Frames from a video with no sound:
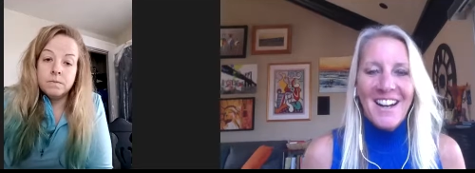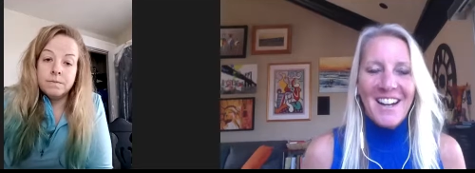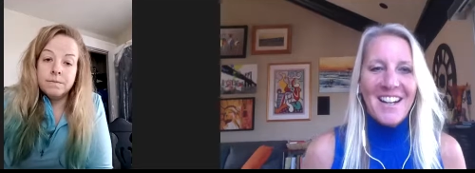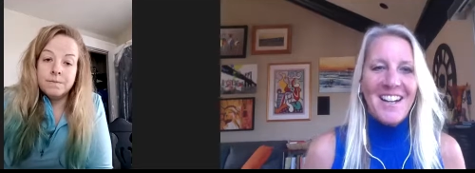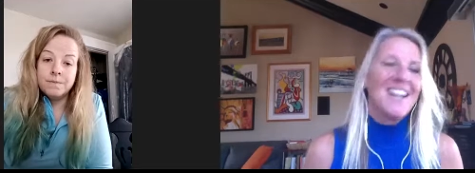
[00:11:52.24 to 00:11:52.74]

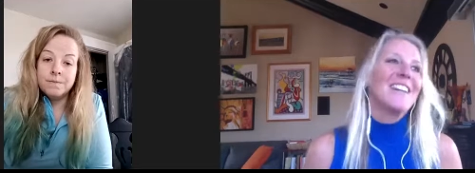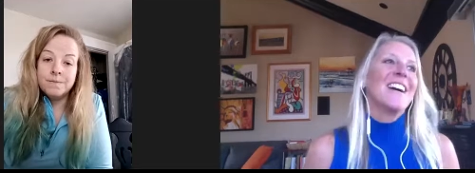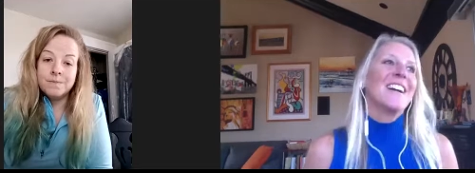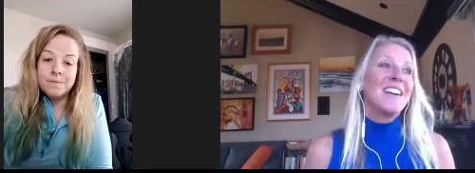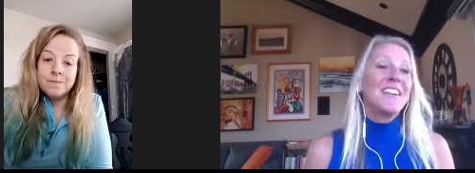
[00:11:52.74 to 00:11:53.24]
Speaker 1: I
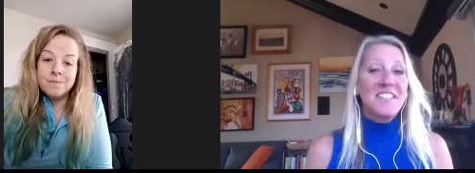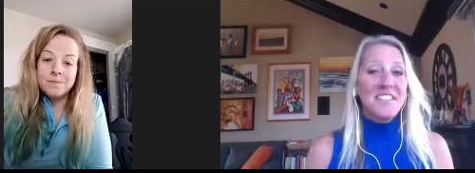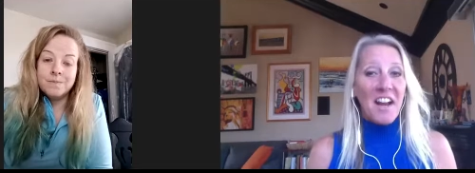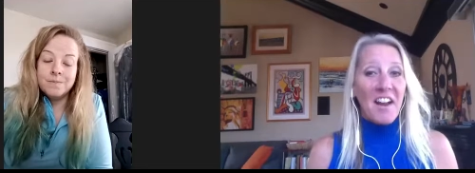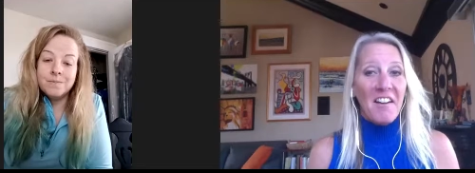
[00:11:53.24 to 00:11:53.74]
got on the
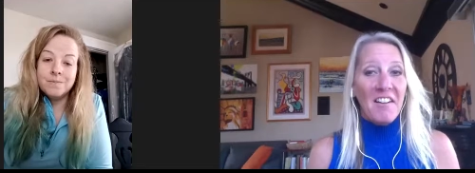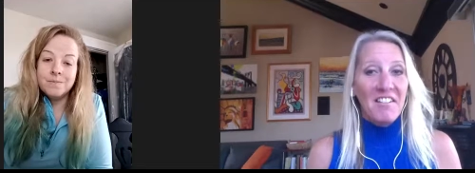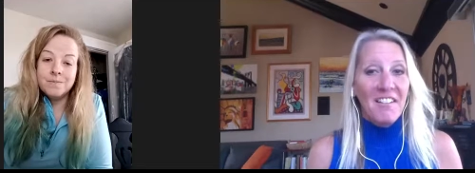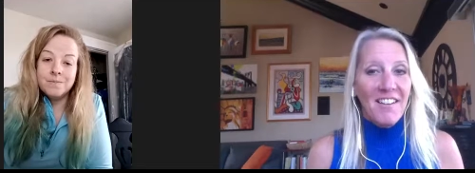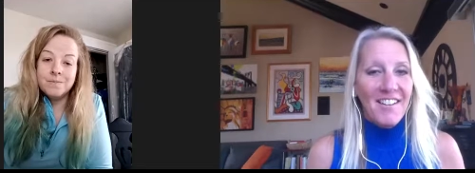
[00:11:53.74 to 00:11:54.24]
scale,
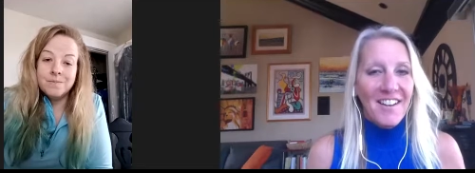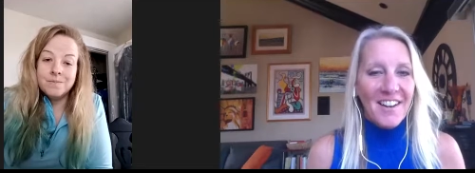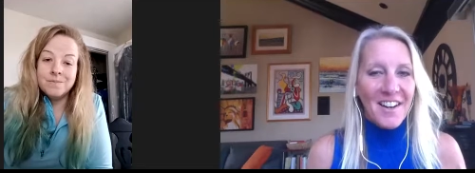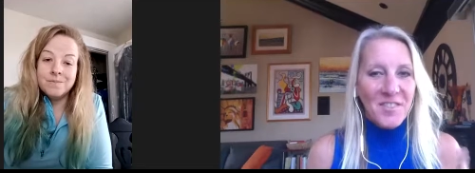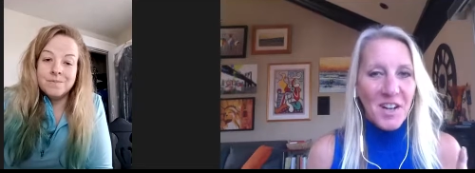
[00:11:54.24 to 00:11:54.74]
and
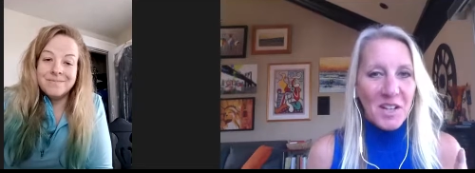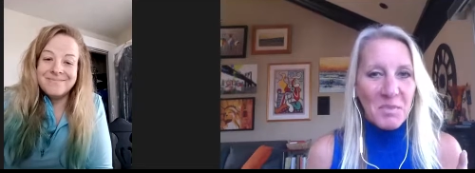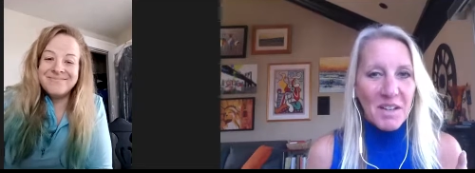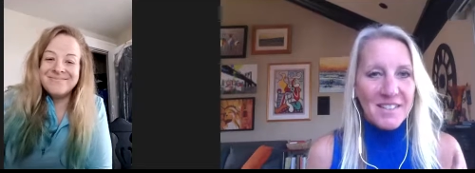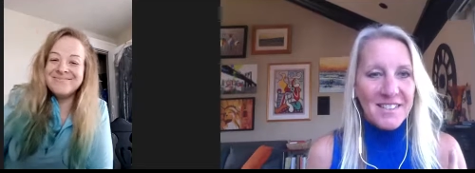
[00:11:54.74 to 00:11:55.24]
I've talked
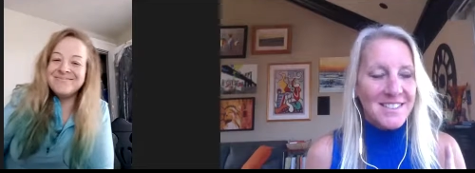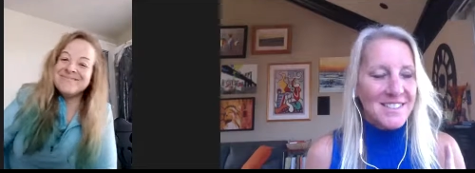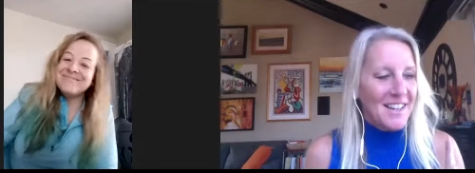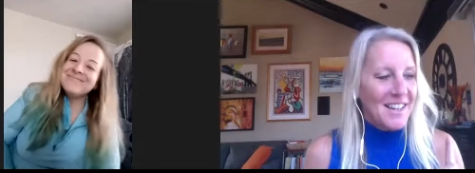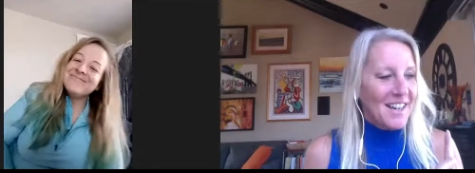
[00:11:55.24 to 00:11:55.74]
about this,
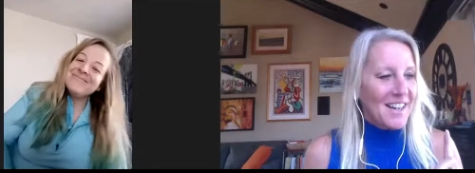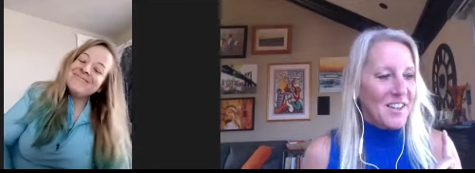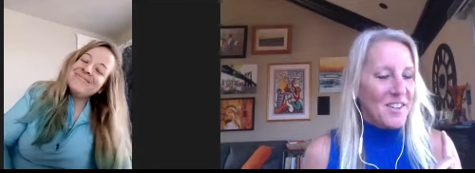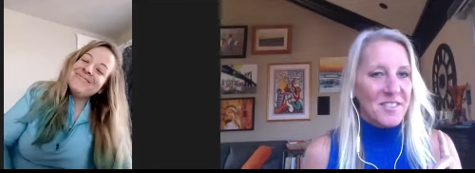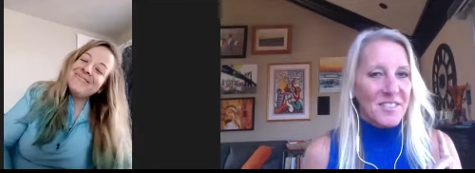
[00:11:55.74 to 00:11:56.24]
you
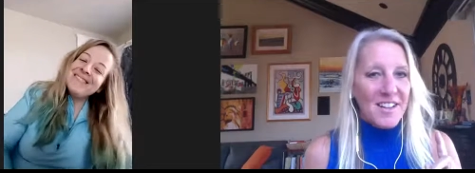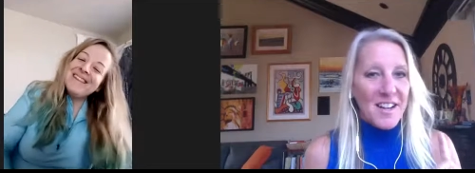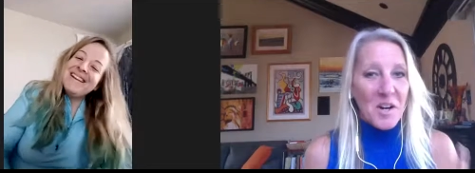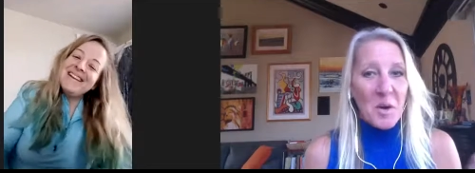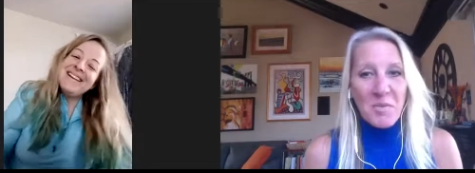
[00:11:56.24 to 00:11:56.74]
know, and I
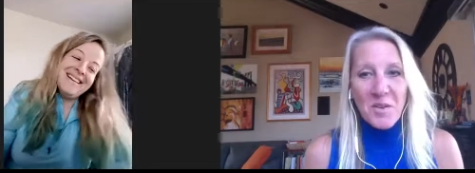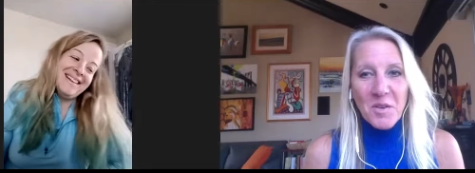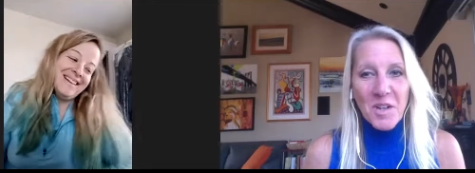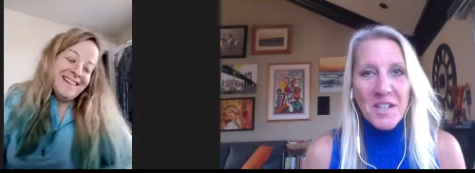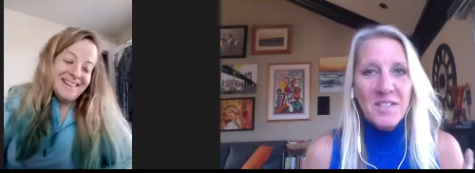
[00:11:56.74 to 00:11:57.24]
hope you
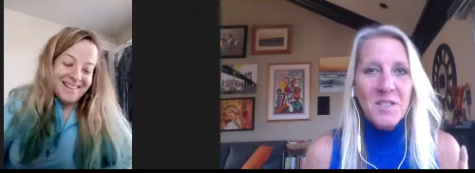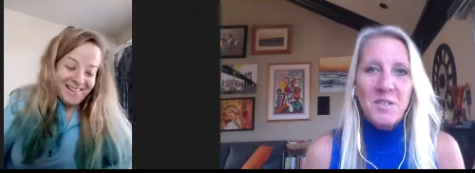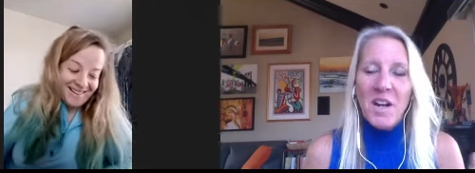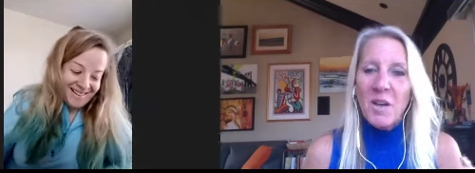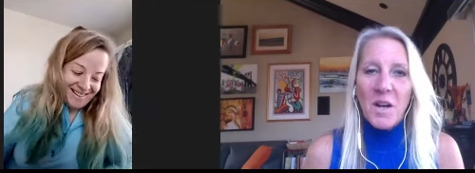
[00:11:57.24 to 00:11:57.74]
agree, do
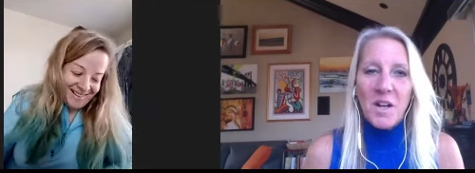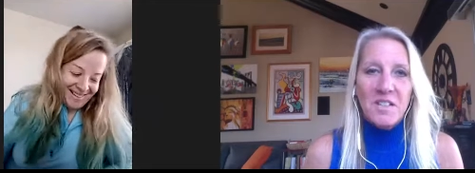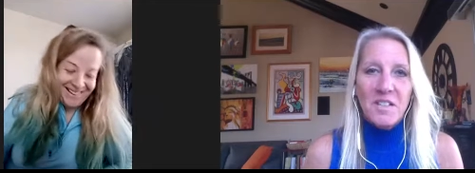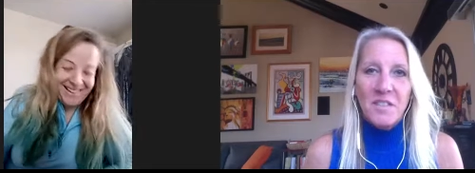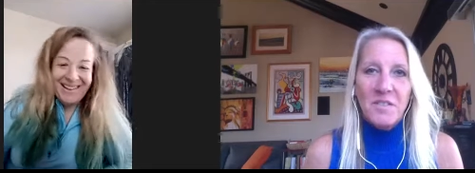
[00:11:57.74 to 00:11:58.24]
not weigh
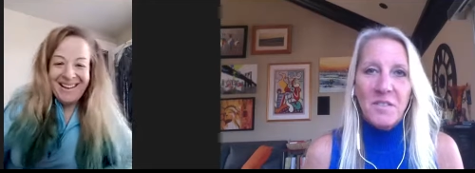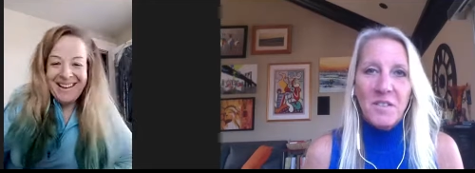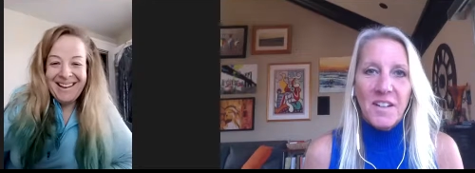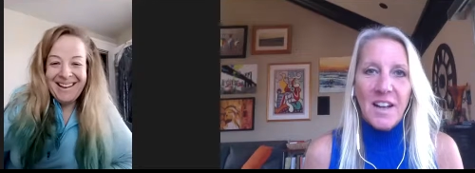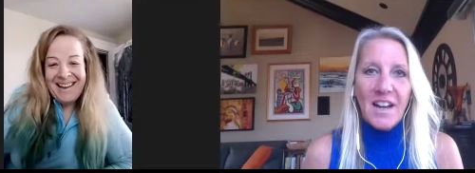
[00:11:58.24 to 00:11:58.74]
yourself every
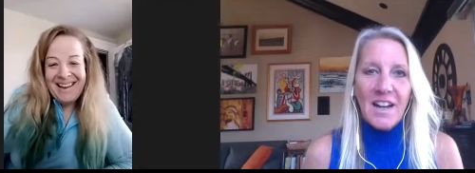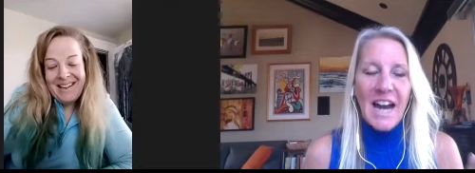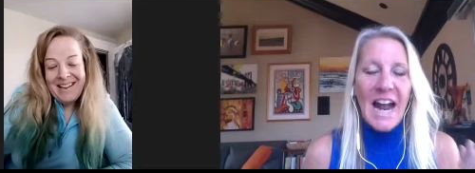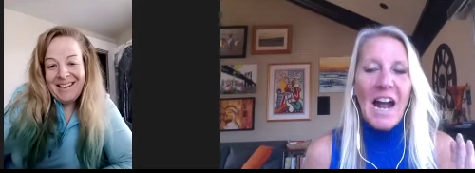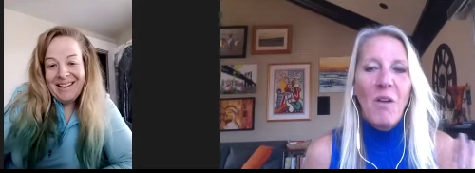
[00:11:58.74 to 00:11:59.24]
day.
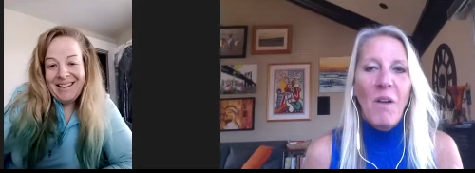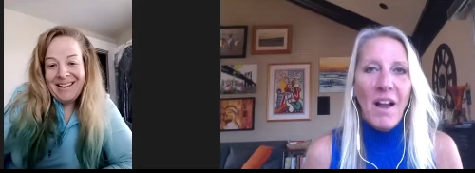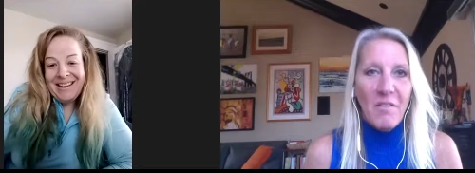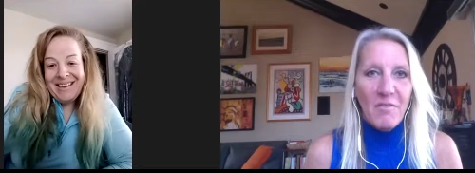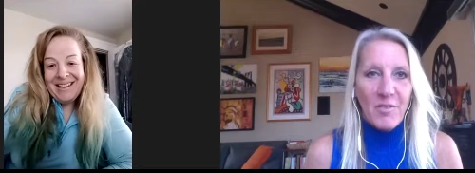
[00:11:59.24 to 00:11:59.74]

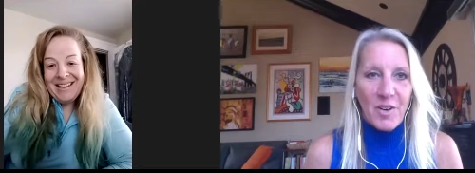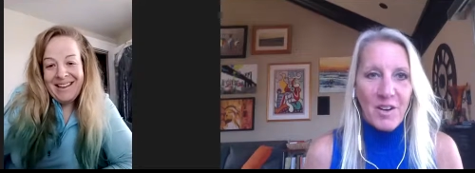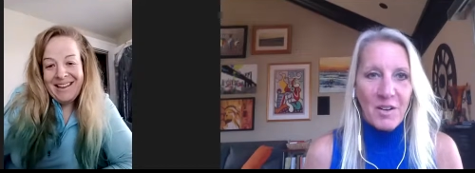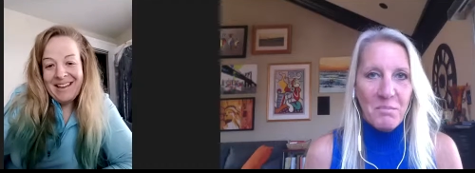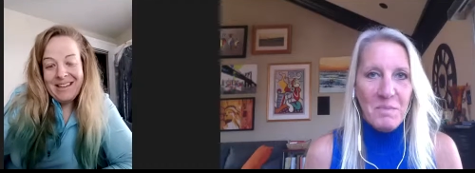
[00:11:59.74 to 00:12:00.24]

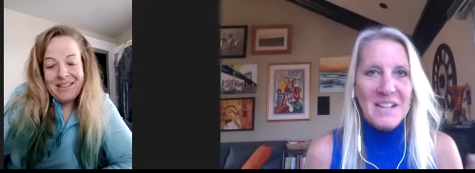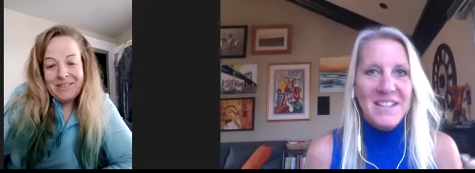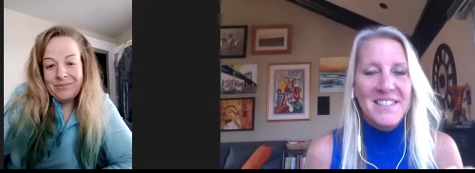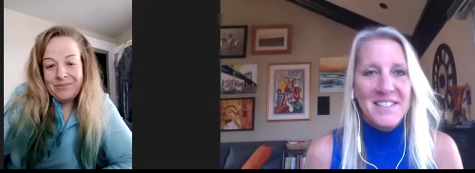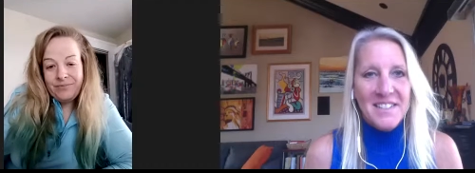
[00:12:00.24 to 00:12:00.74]
However, be
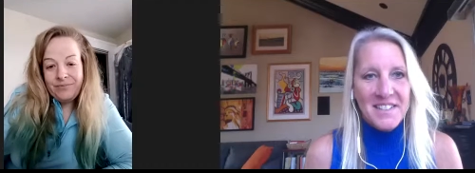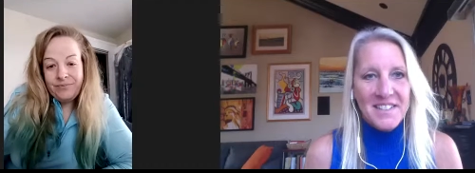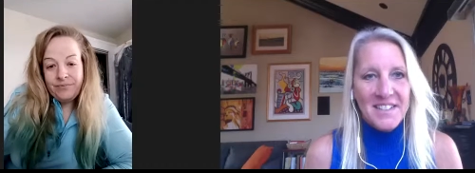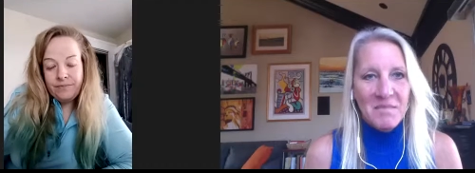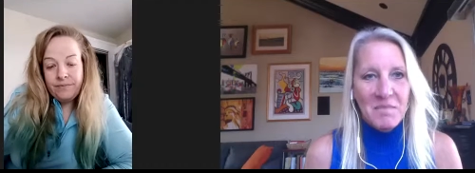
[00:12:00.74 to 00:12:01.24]

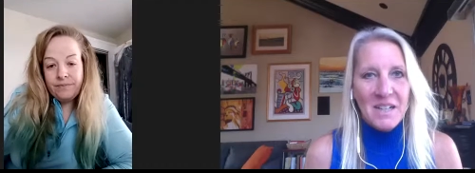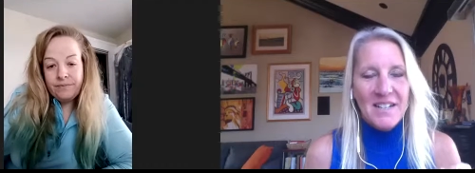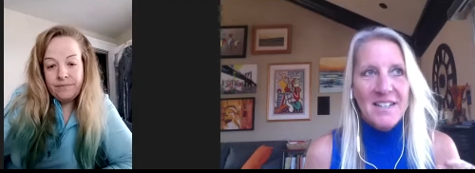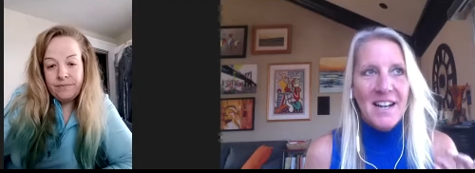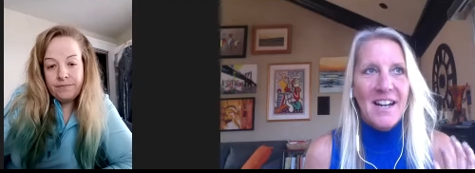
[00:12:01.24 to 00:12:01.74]
consistent,
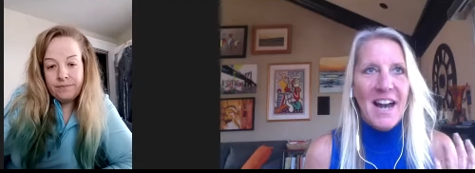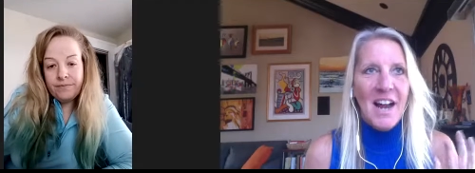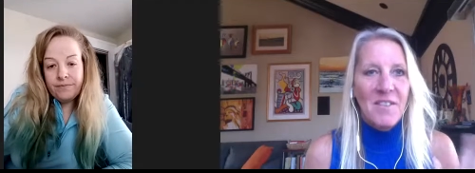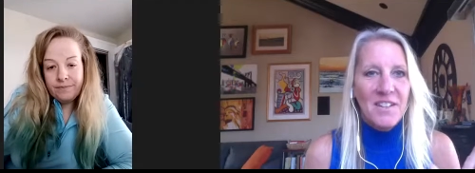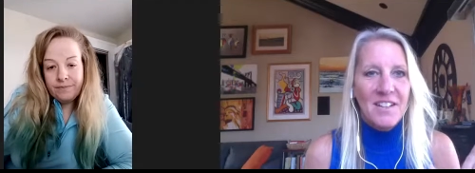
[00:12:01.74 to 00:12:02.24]
because I
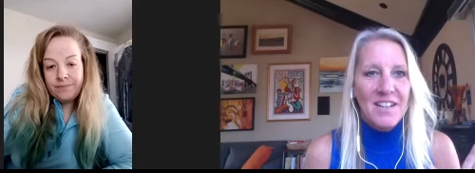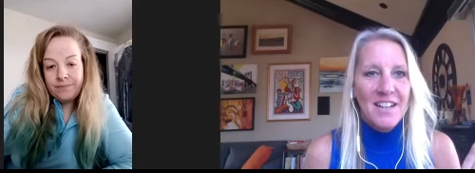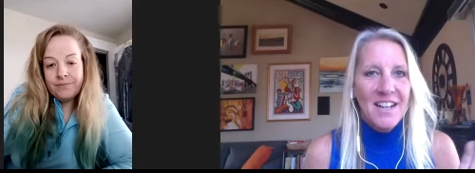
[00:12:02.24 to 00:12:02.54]
haven't